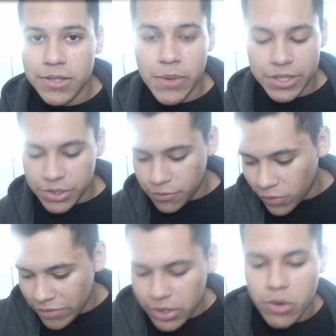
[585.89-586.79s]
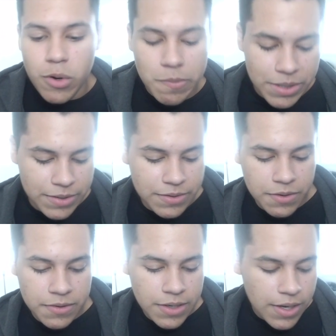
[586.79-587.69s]
so I just re-record
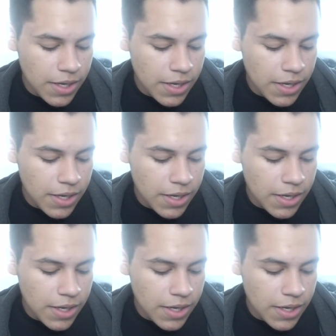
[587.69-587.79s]
pieces.